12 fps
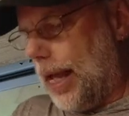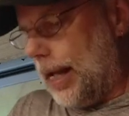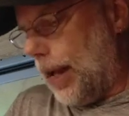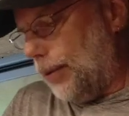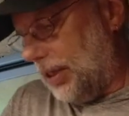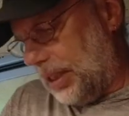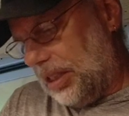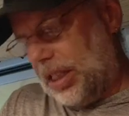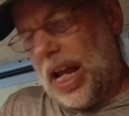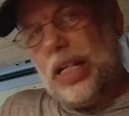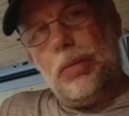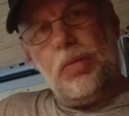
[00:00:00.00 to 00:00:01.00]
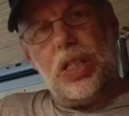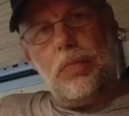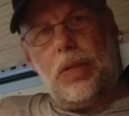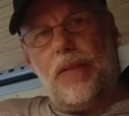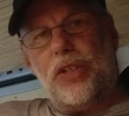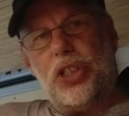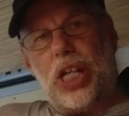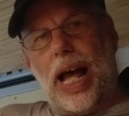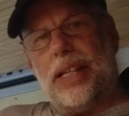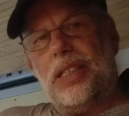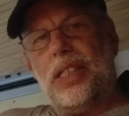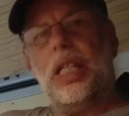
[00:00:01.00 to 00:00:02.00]
and I was excited to give it a
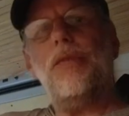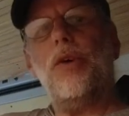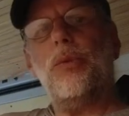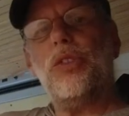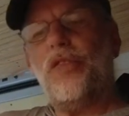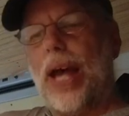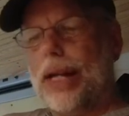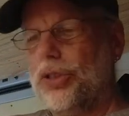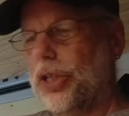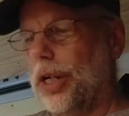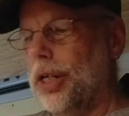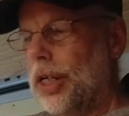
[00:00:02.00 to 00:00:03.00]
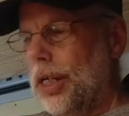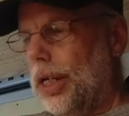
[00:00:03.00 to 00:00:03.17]
shot and see if it was faster.